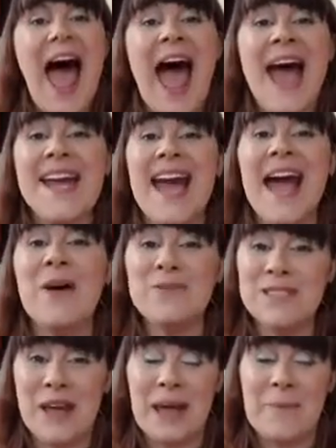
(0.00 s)
I help
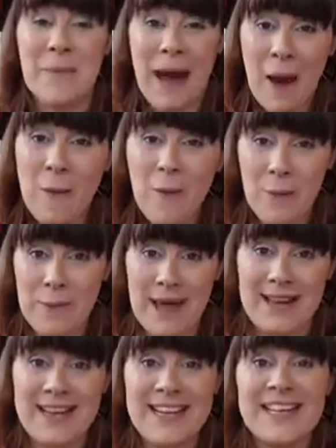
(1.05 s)
to empower
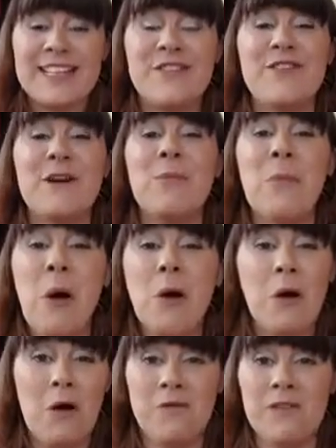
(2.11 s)
women to feel more
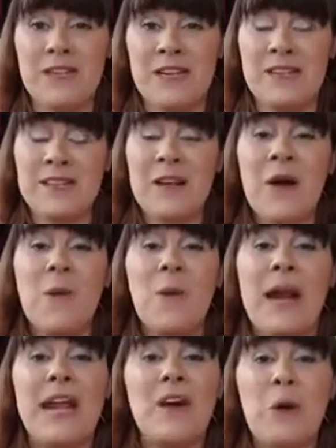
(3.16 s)
confident
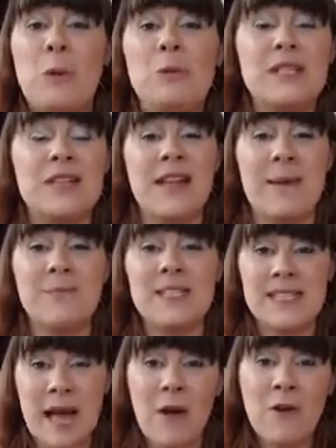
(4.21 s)
when it comes to
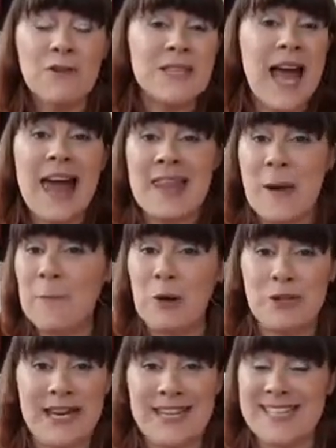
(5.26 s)
themselves, their
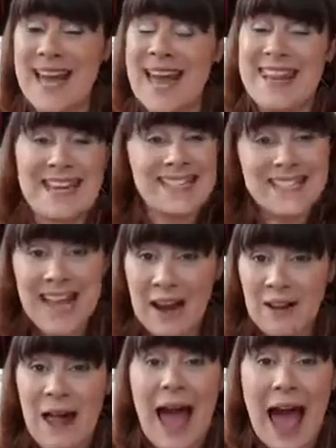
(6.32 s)
bodies, their
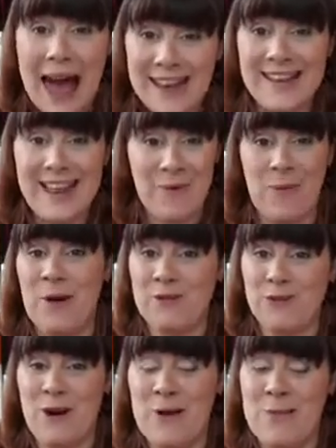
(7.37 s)
style and their
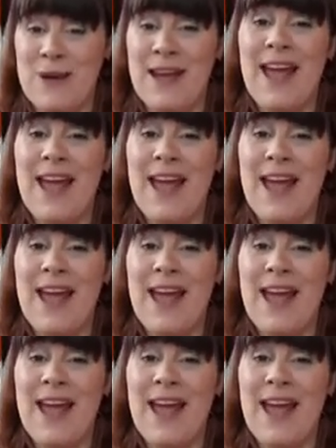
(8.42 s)
wardrobe.